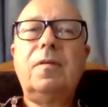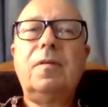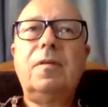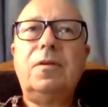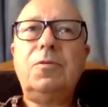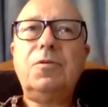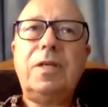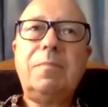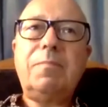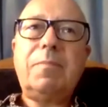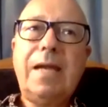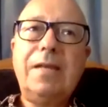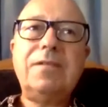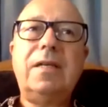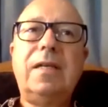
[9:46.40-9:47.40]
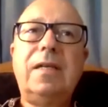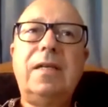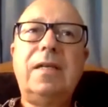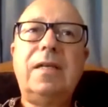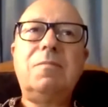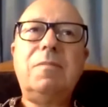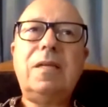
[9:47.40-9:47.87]
using painting
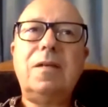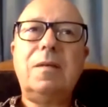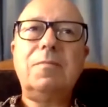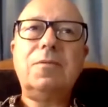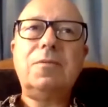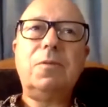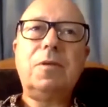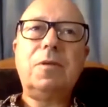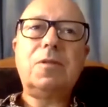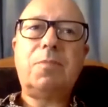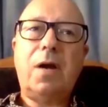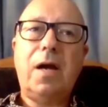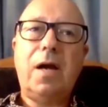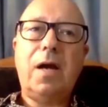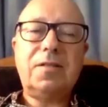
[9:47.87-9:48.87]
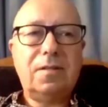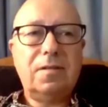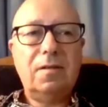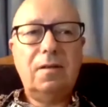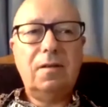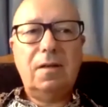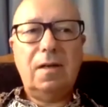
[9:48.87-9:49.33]
as a medium to express
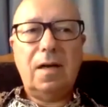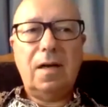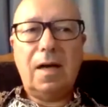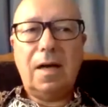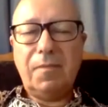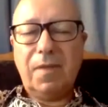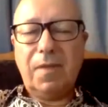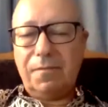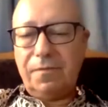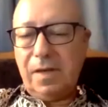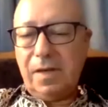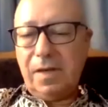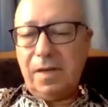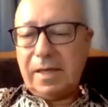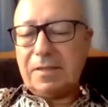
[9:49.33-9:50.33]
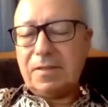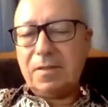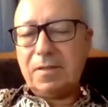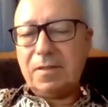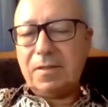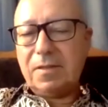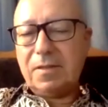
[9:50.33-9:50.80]
their feelings.